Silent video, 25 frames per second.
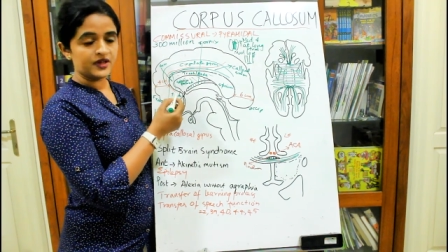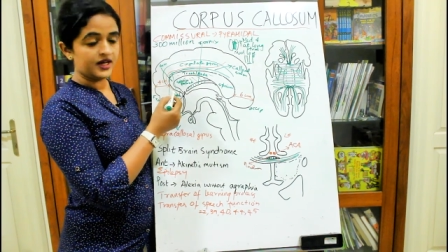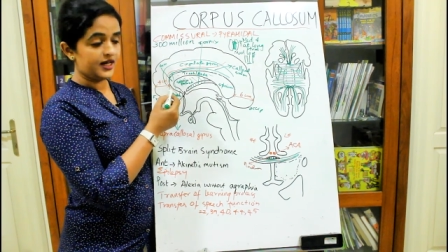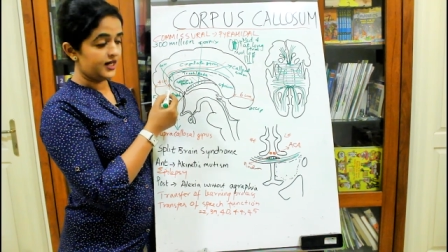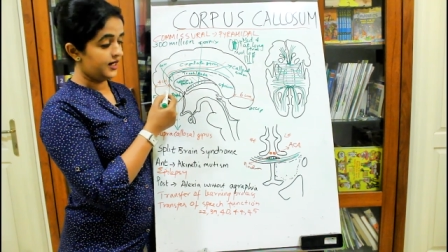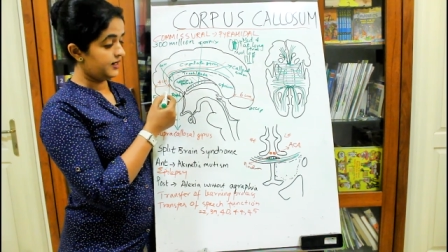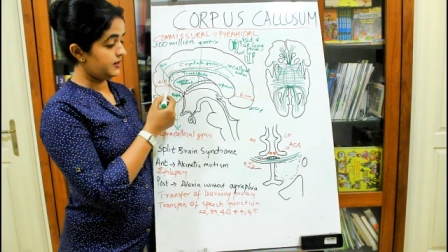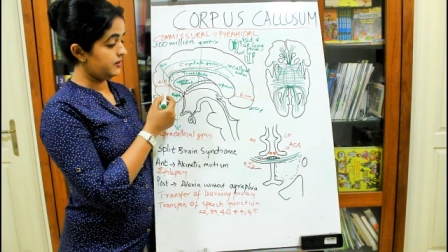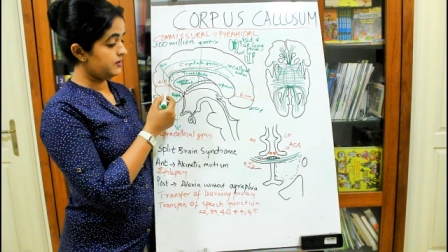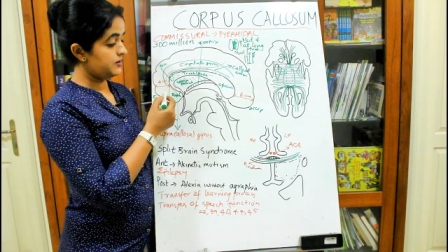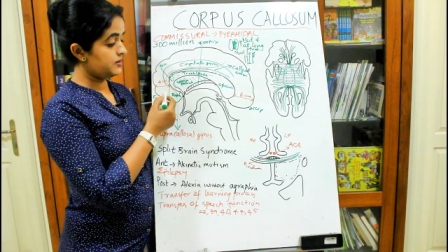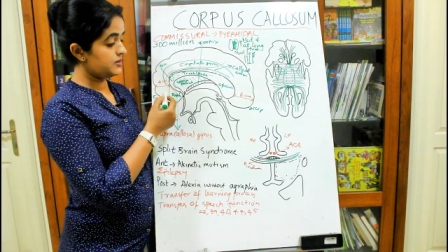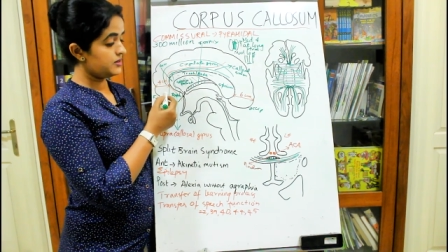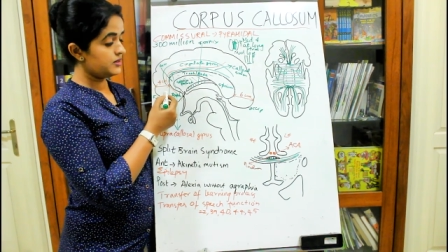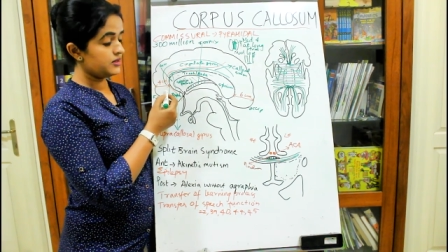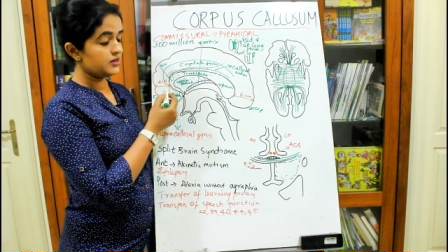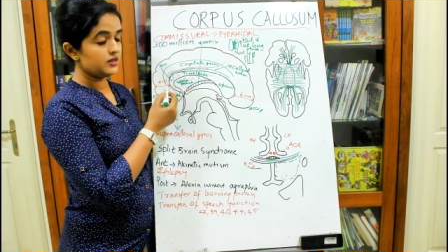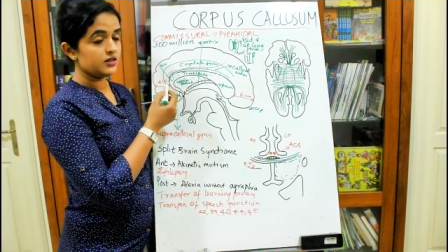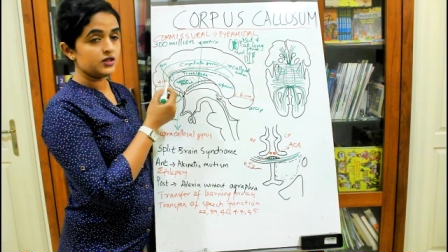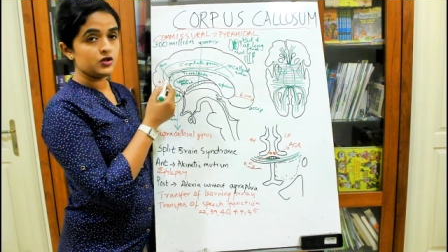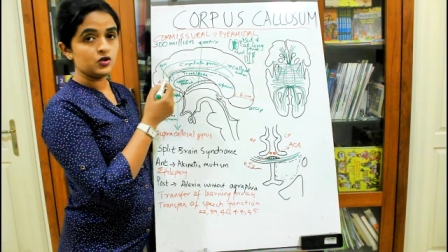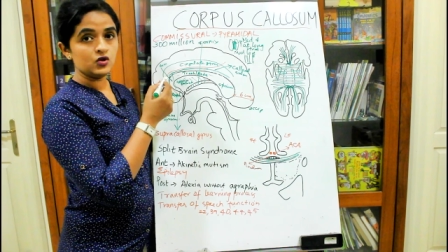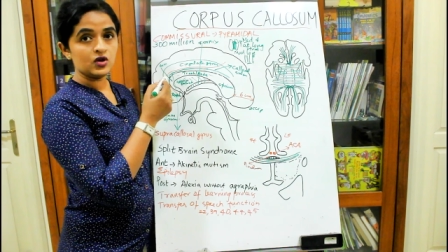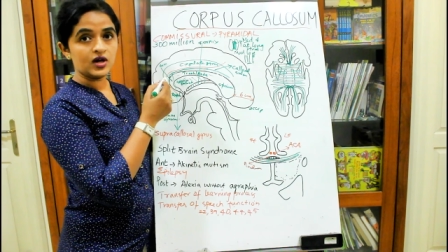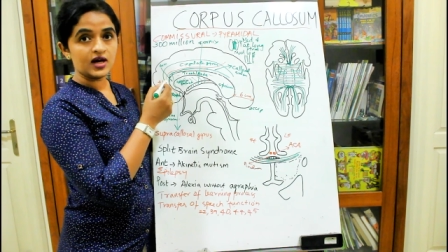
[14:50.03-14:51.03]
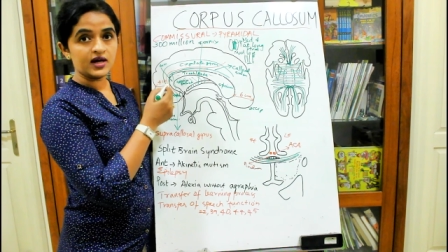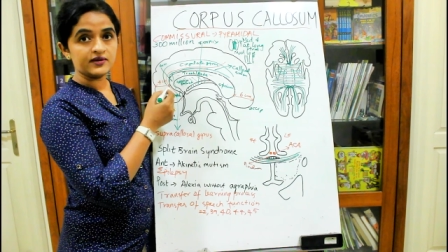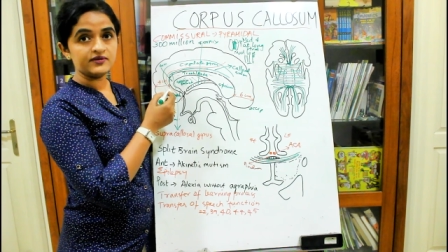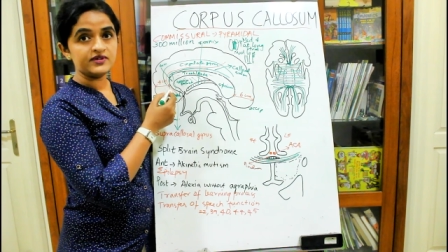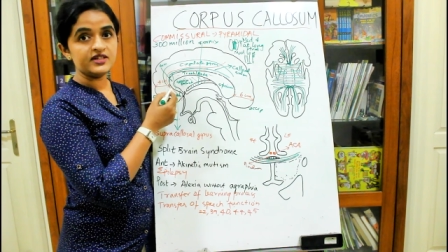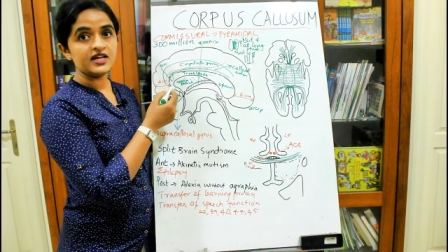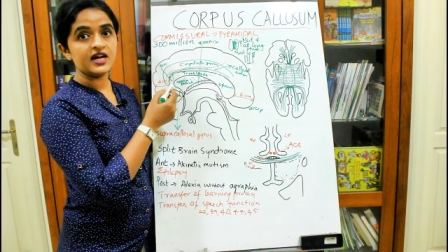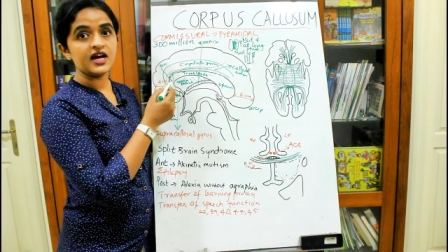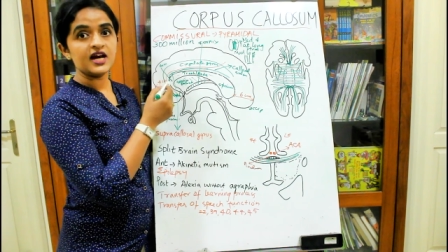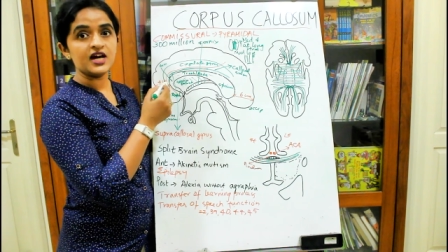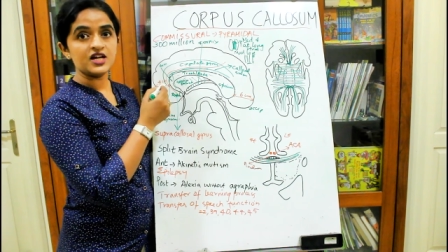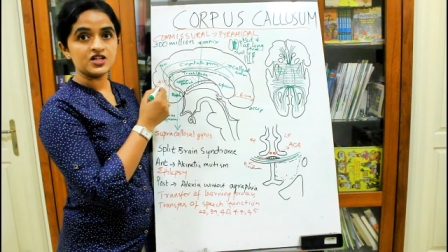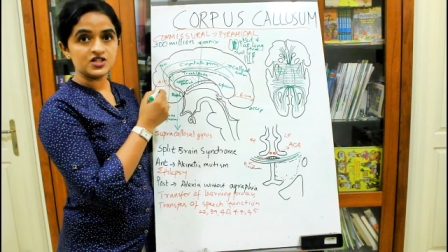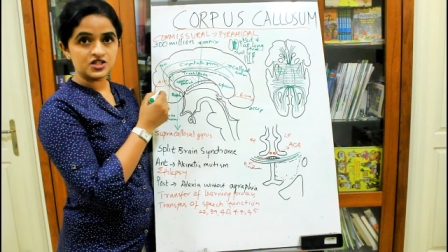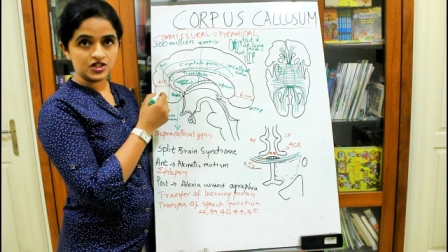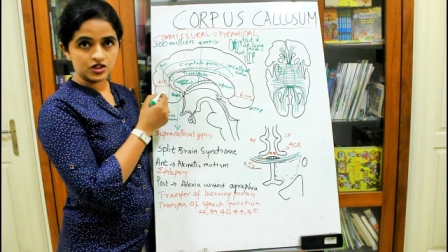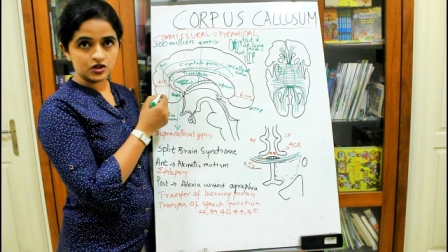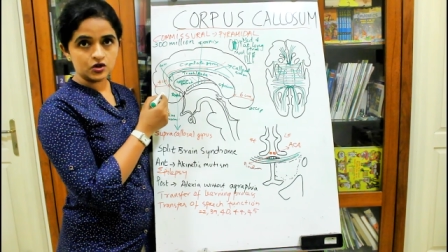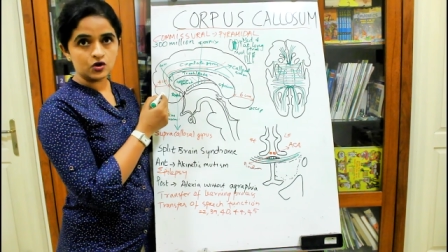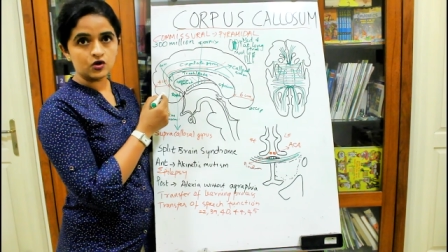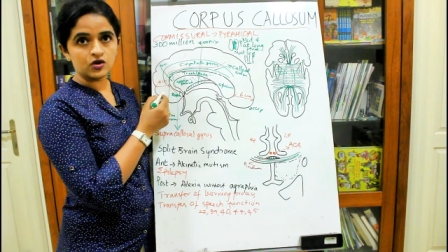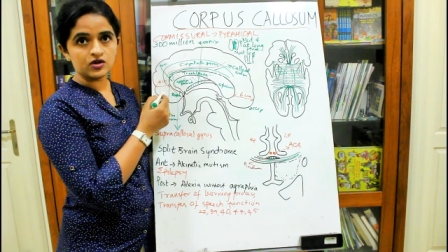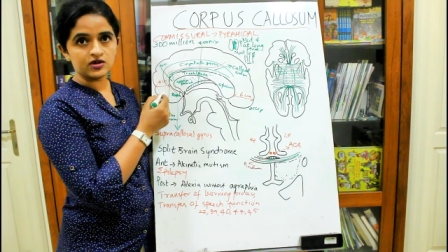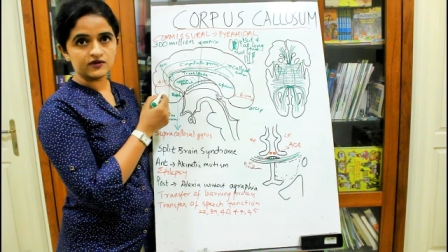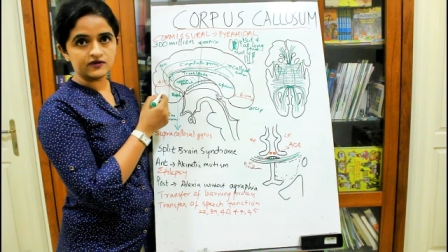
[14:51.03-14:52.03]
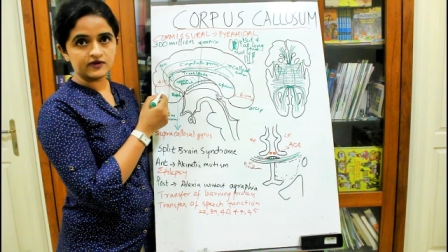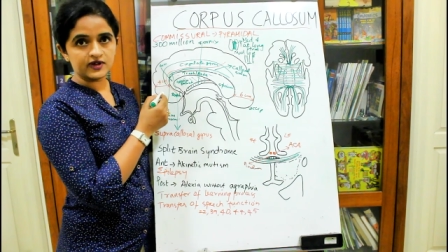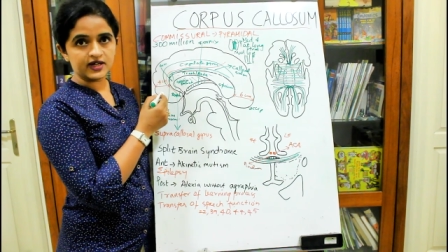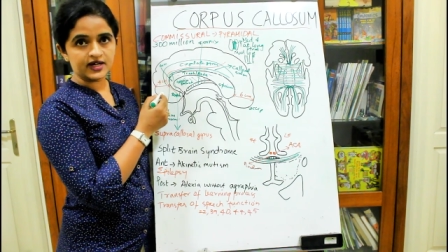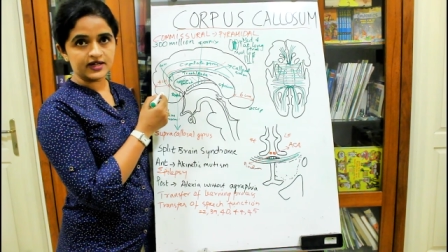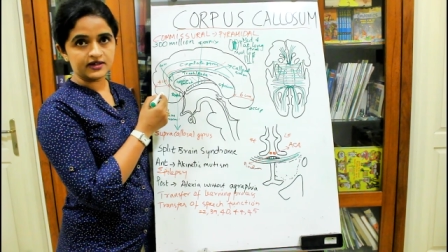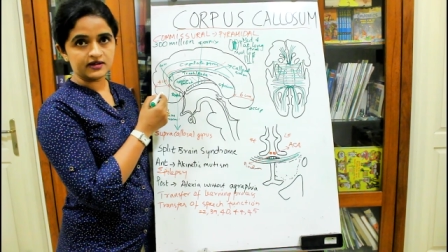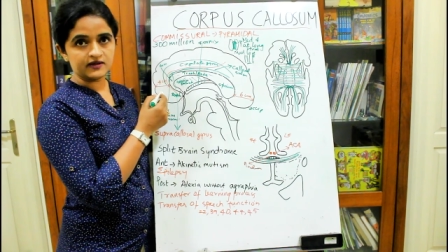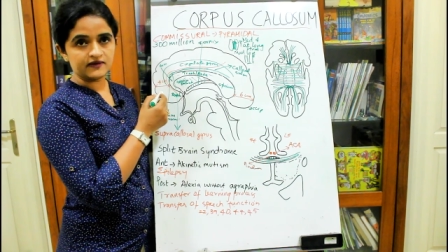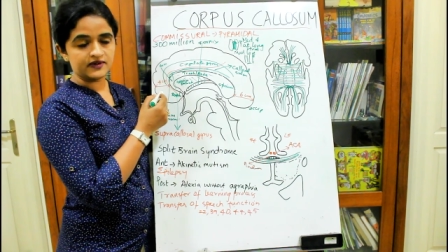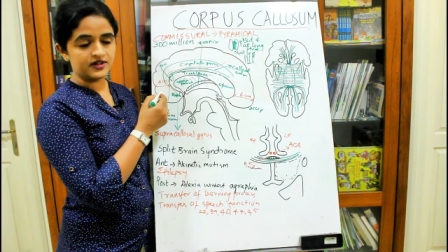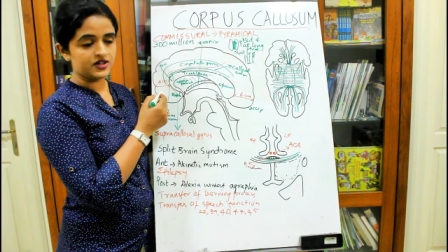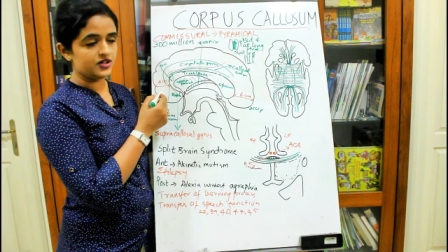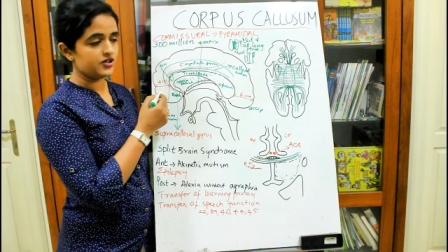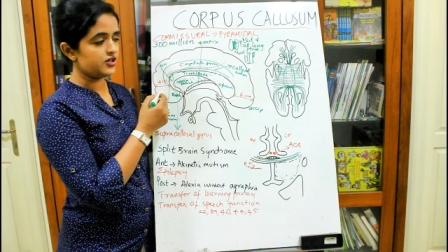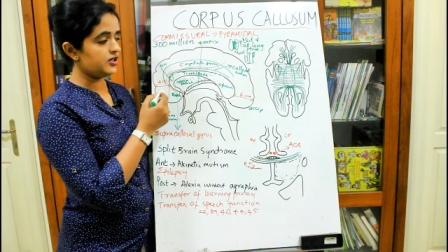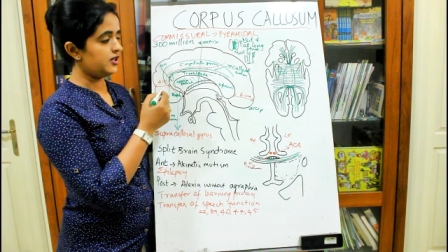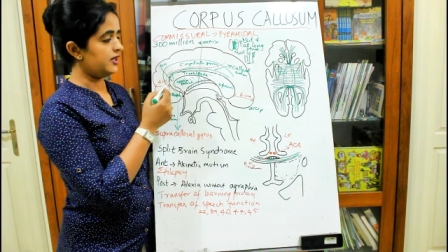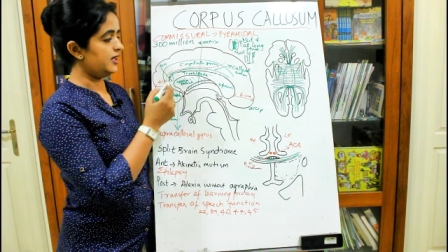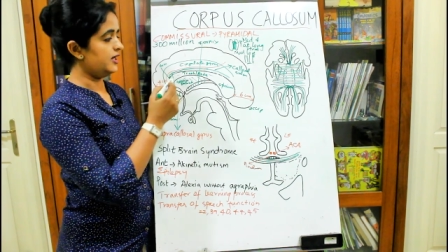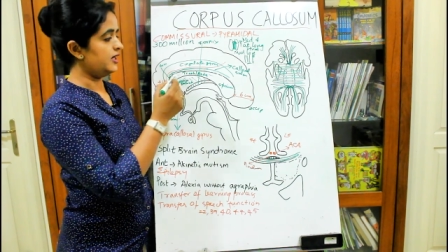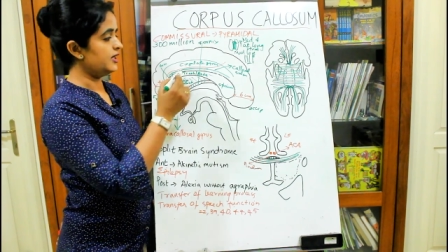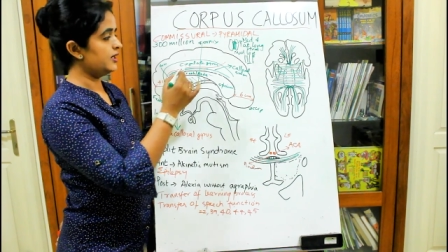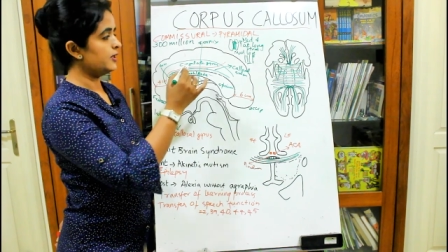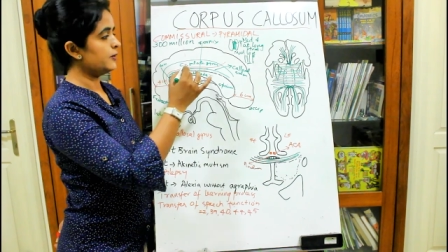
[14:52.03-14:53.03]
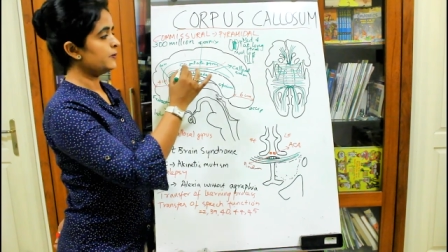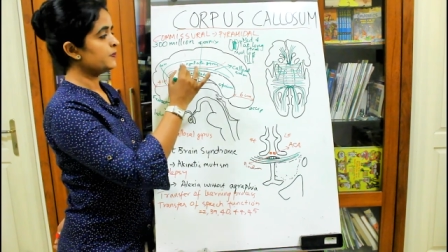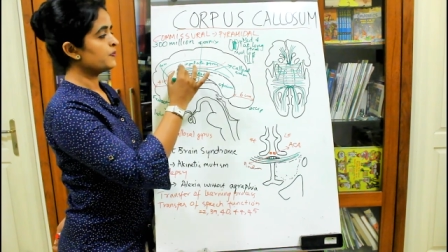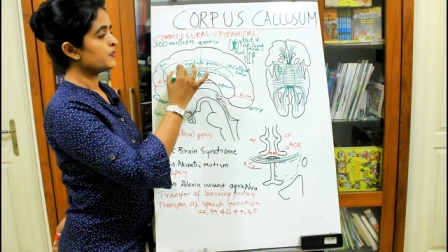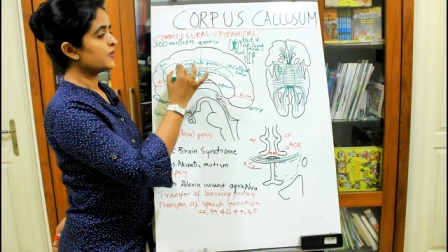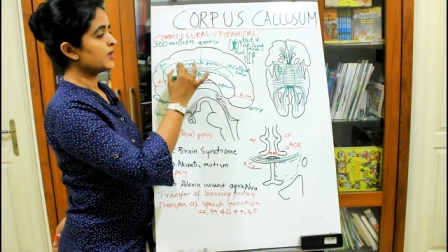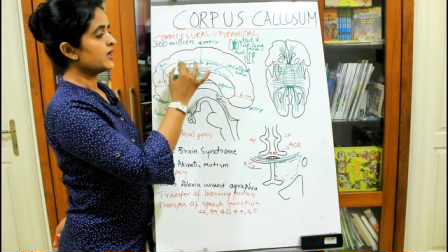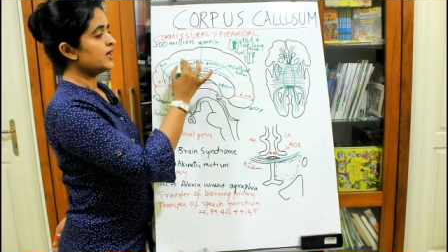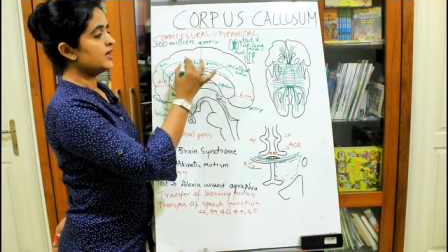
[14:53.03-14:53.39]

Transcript: Hence, you have the anterior horn of lateral ventricle here.